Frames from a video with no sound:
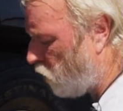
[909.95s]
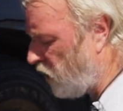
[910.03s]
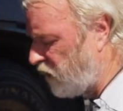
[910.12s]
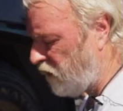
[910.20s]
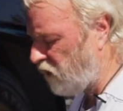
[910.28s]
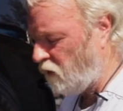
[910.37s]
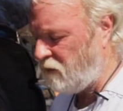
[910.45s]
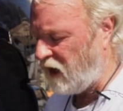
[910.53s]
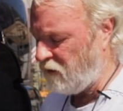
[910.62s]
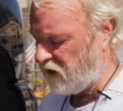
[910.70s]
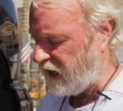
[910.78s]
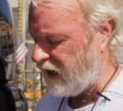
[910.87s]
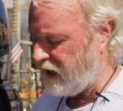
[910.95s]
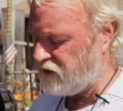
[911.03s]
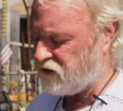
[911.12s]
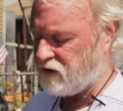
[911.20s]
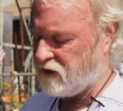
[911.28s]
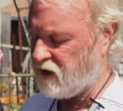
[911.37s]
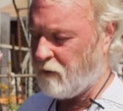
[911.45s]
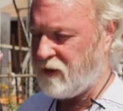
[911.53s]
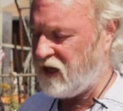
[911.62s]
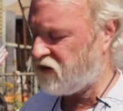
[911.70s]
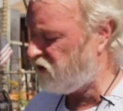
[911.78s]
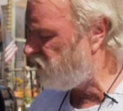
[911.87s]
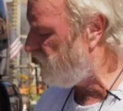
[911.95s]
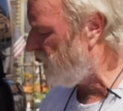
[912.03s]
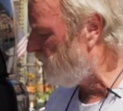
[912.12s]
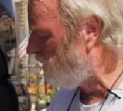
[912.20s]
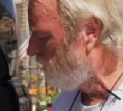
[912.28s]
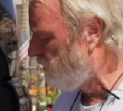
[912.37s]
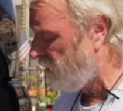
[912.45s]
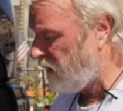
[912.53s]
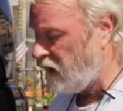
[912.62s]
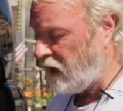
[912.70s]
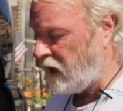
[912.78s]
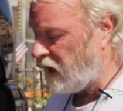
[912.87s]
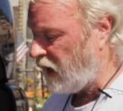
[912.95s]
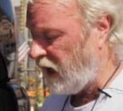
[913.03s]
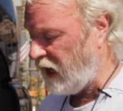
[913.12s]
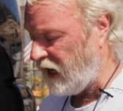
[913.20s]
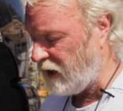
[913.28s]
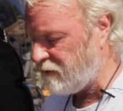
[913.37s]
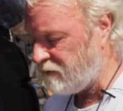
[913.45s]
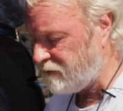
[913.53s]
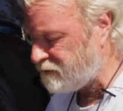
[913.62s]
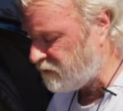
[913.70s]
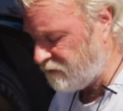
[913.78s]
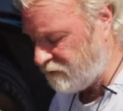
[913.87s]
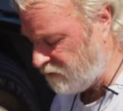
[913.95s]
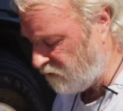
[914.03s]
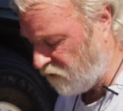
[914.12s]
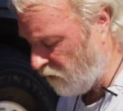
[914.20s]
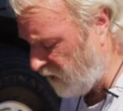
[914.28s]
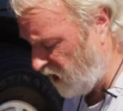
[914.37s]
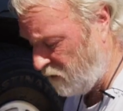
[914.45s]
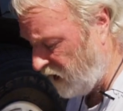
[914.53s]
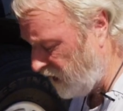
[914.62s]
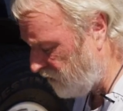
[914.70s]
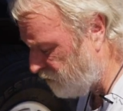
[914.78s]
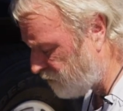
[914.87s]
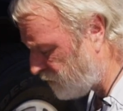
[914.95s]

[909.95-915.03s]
with a little bubble gauge, a piece of steel um, from eBay.